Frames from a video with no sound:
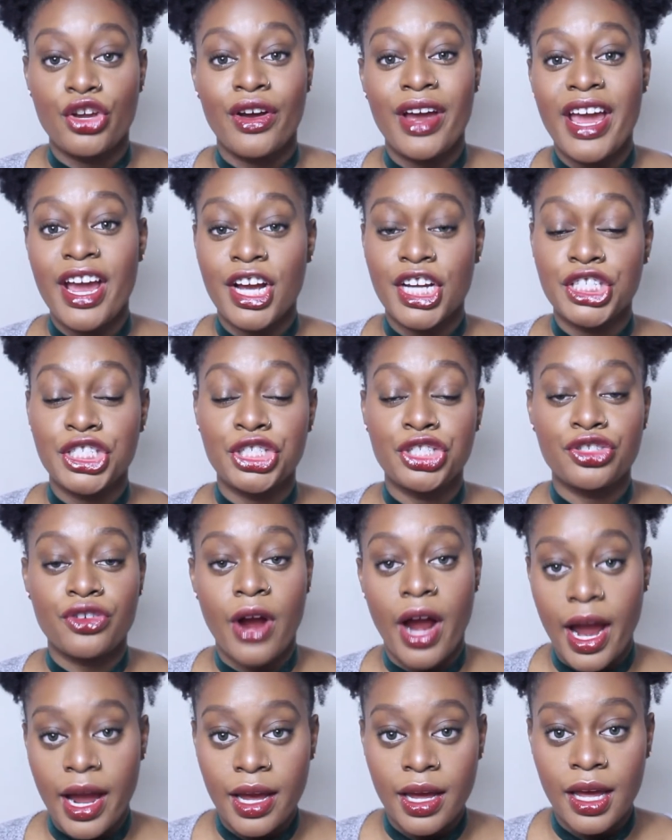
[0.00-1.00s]
Your hair is
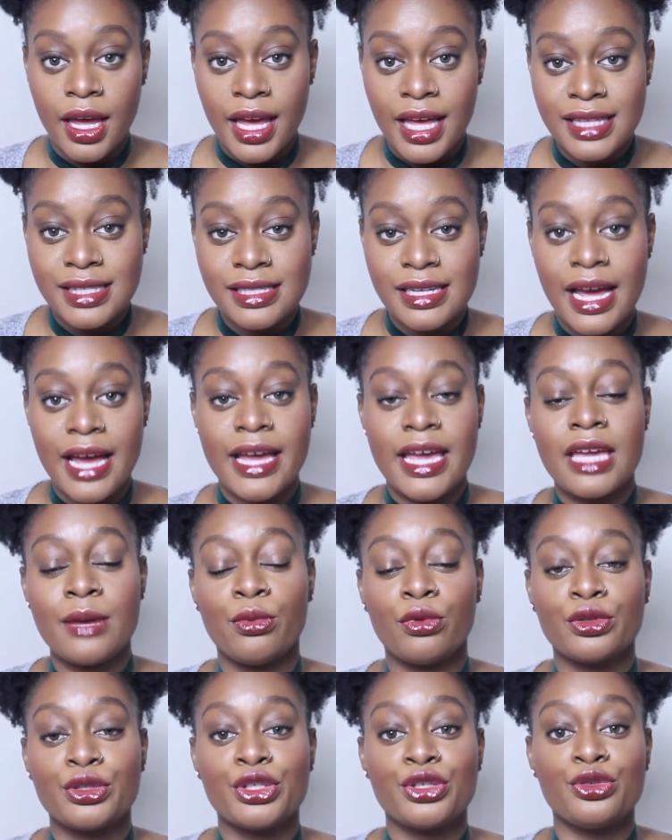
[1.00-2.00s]
dry. It's
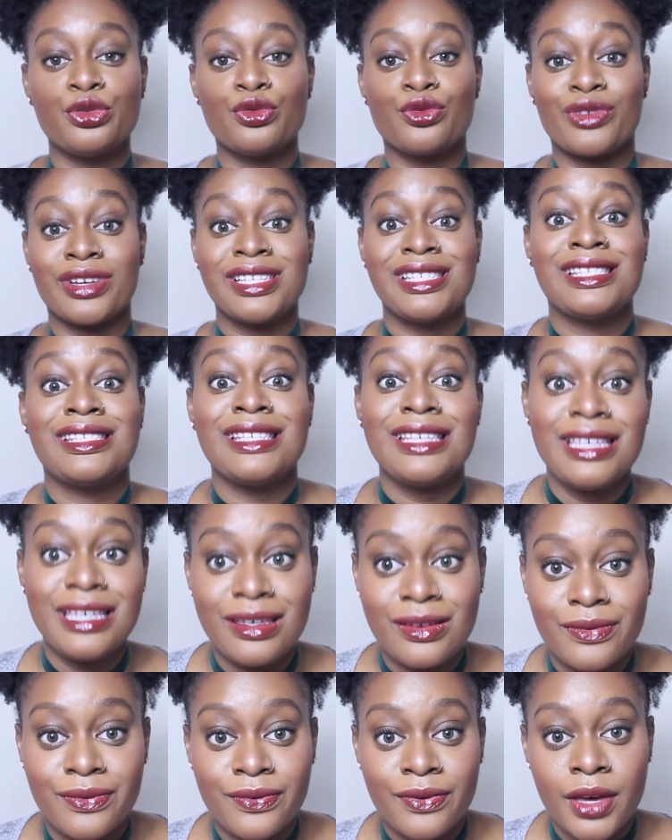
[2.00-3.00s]
not able to
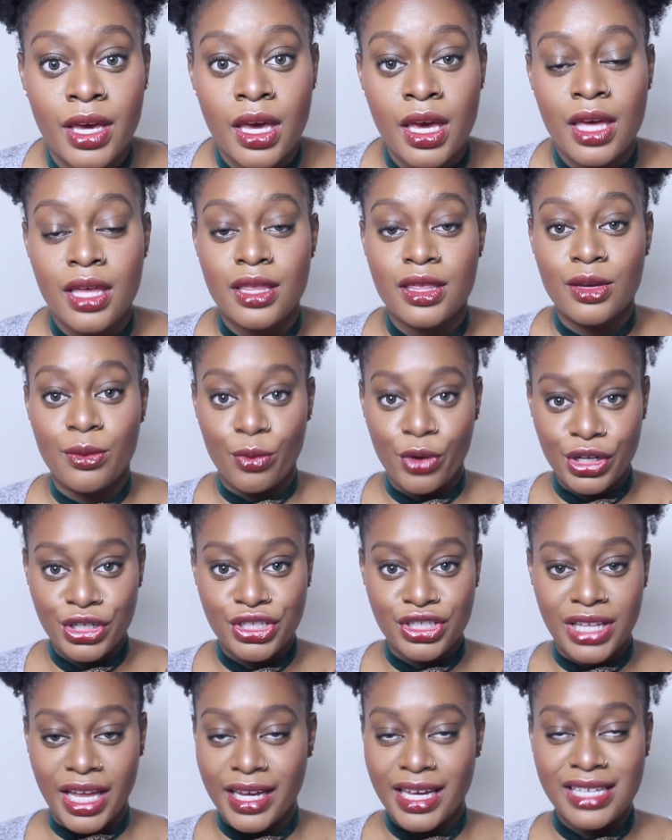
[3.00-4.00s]
receive the
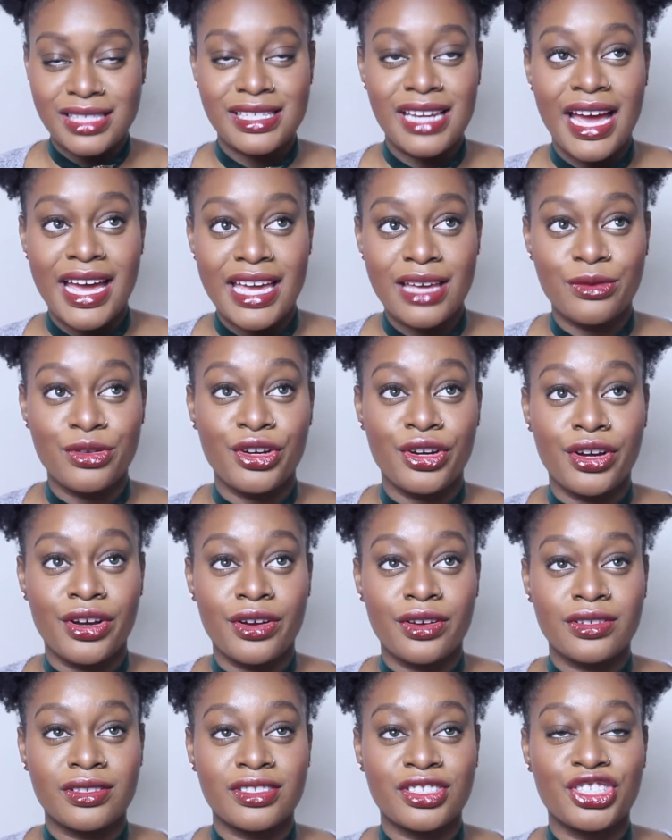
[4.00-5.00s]
moisture. Like, it's not,
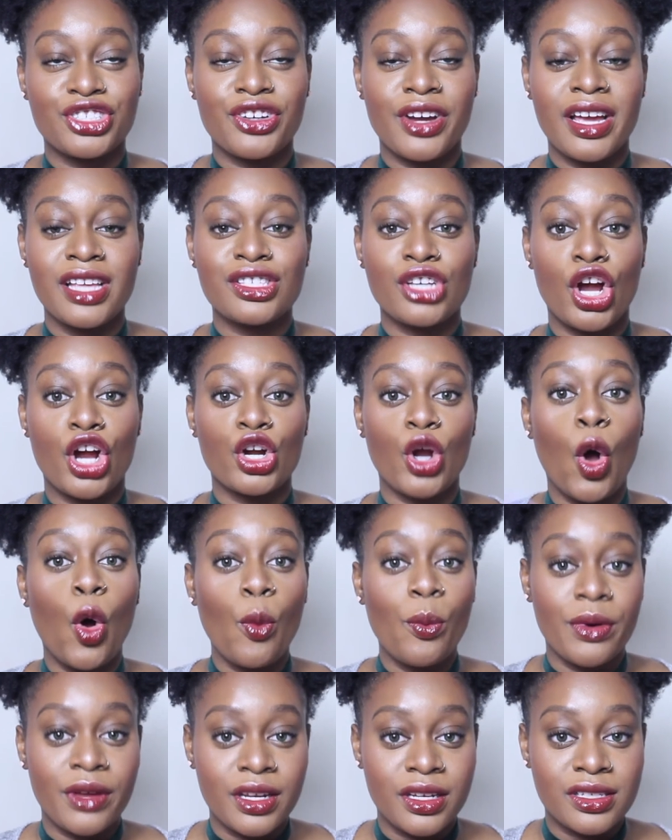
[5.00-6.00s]
your strands
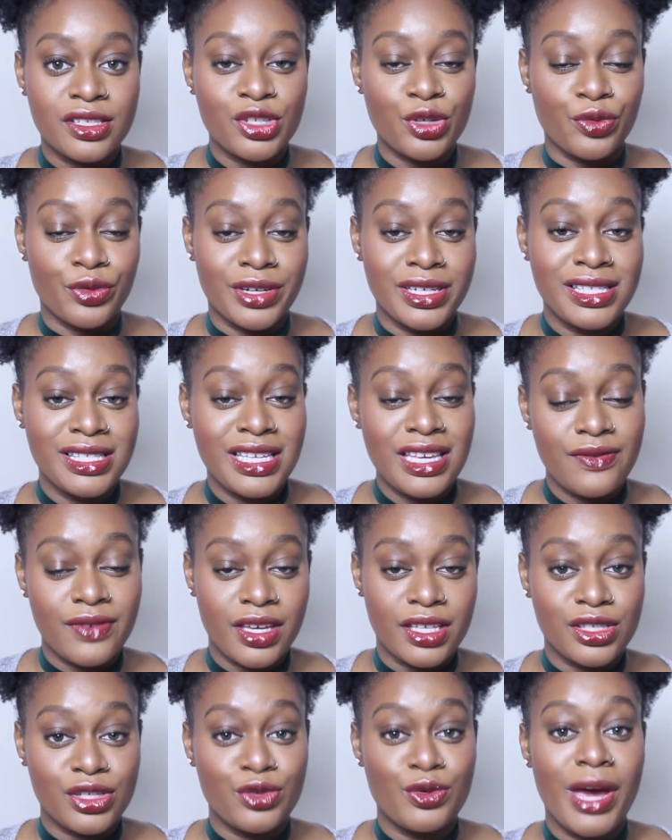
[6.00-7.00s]
aren't open to
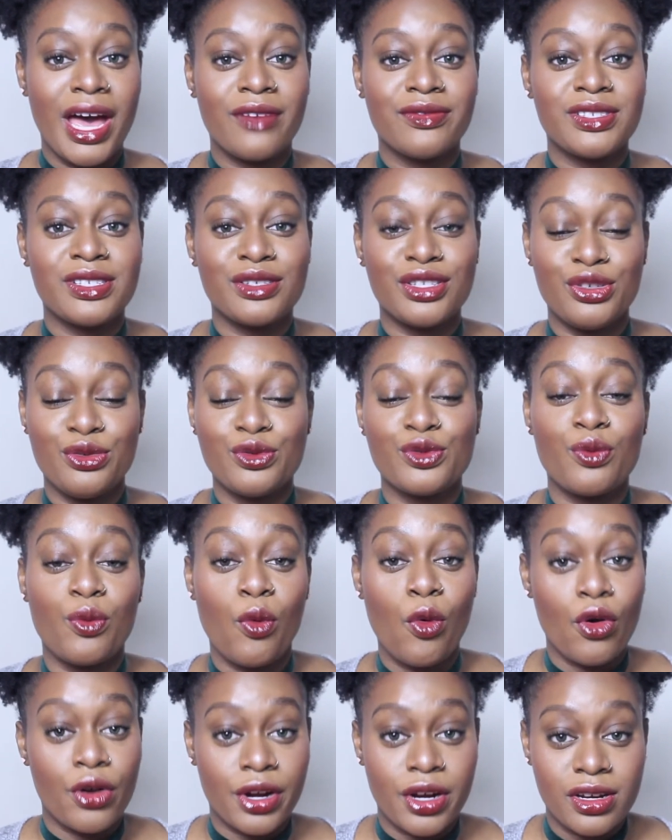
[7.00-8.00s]
receive it. So you have to
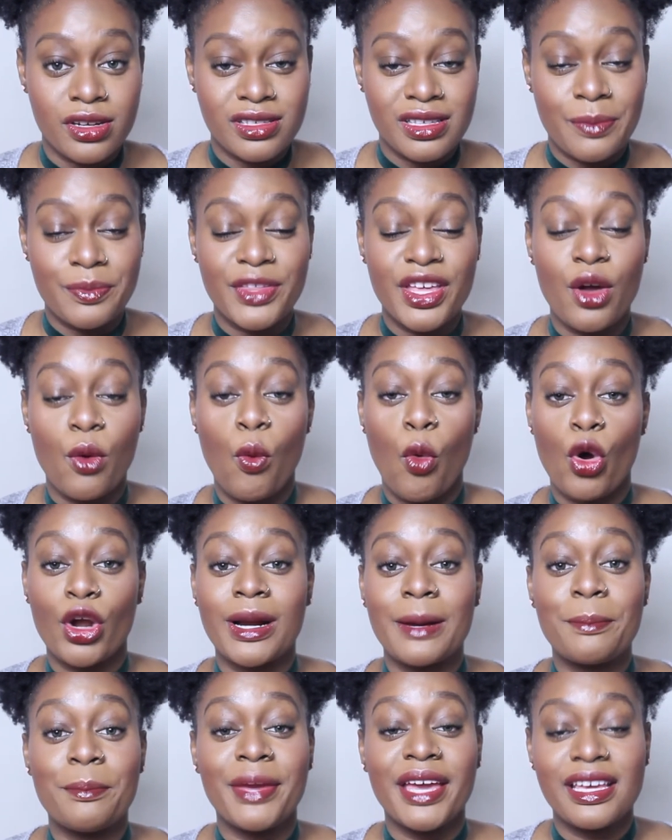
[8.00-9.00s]
use water, something
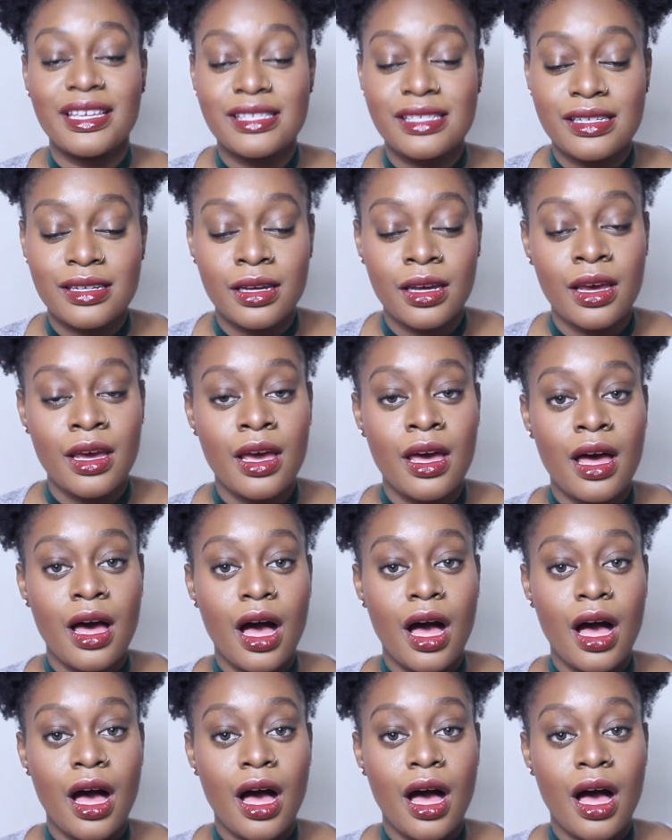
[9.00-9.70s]
water based.